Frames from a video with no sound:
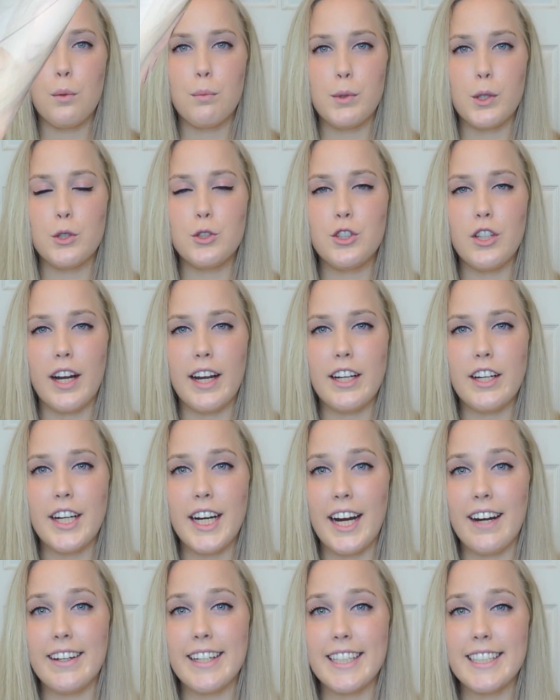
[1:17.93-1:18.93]
Blow drying your
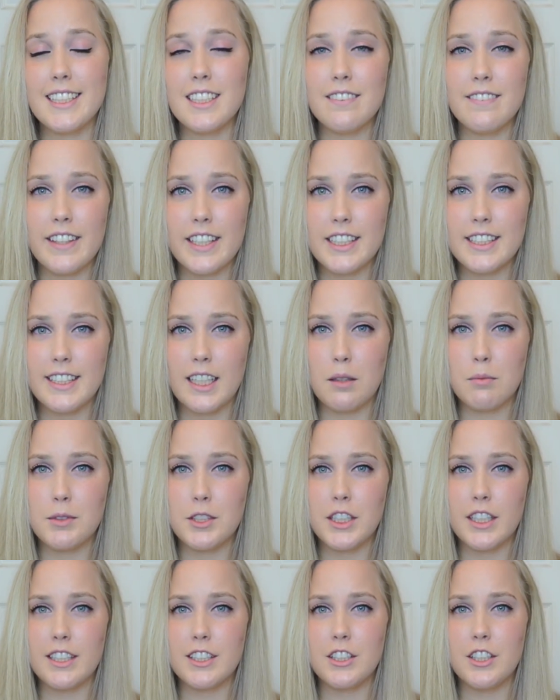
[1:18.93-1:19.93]
hair is very
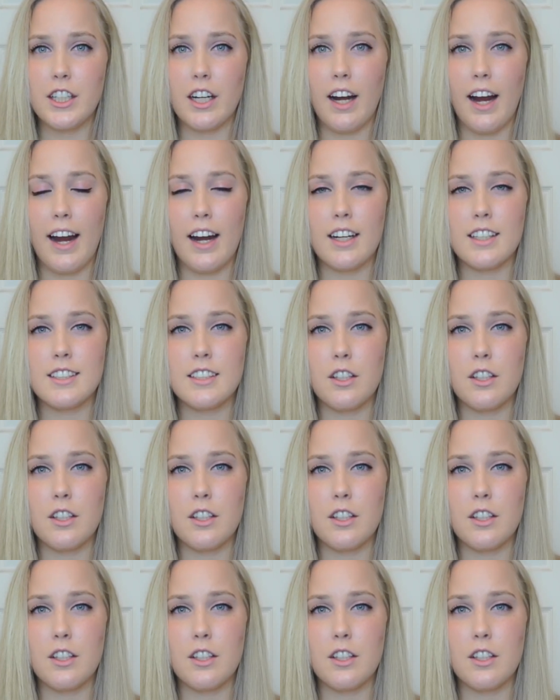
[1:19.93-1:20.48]
damaging to your hair,